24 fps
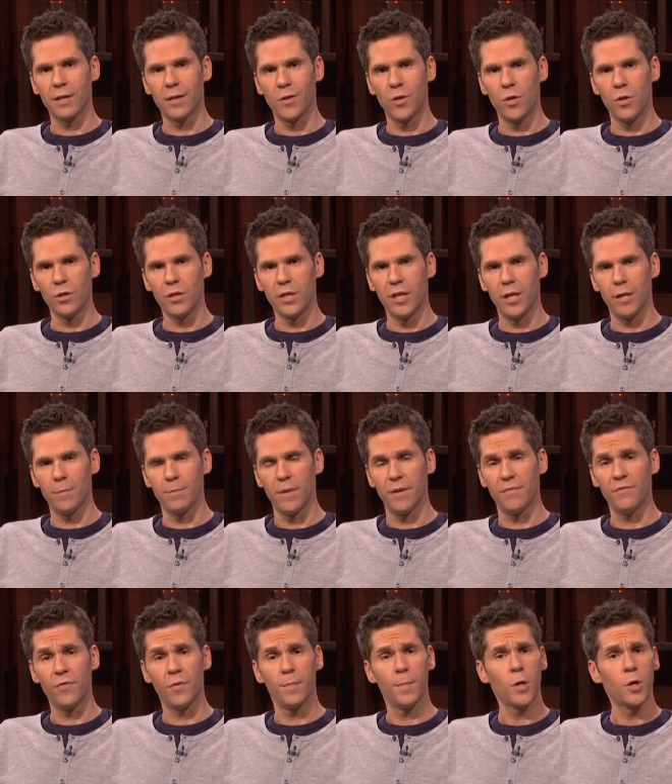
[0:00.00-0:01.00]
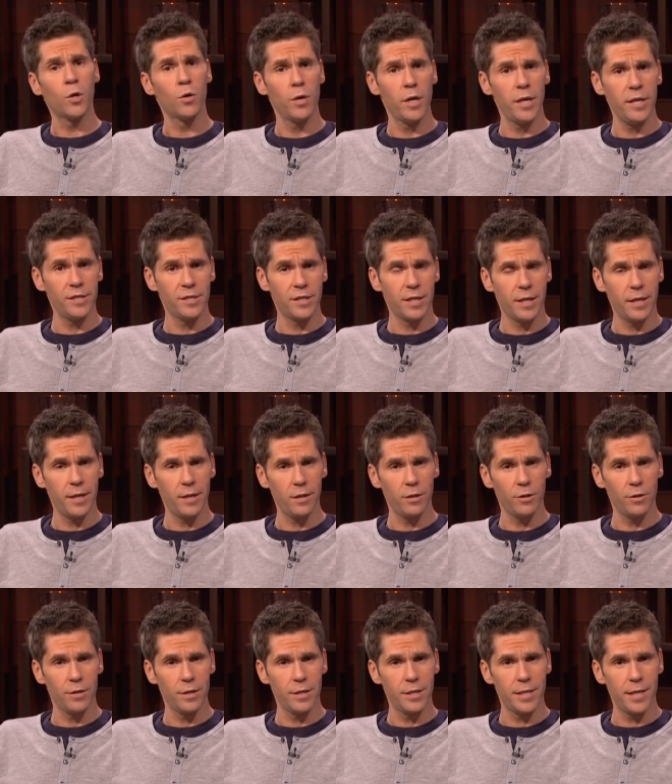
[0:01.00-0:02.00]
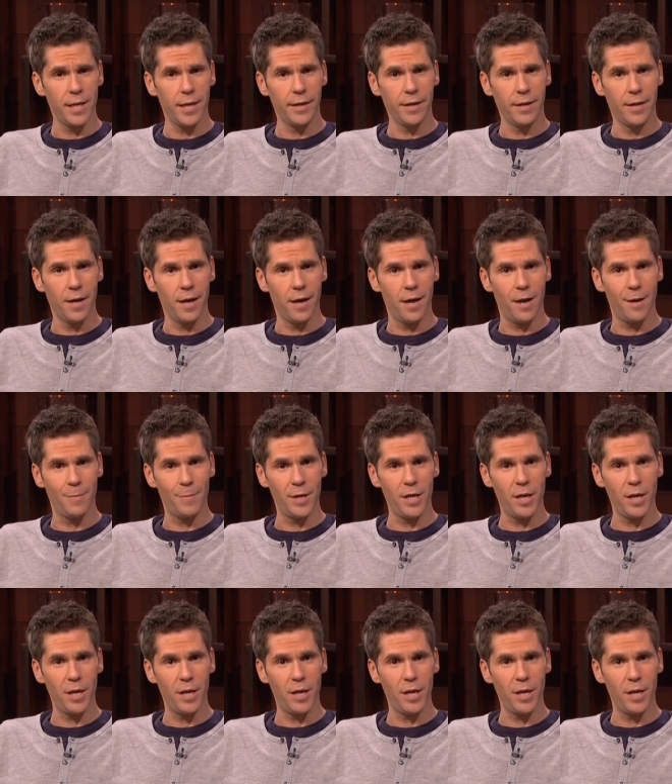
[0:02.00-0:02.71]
Nicole Kidman from a crazed killer in Dead Calm.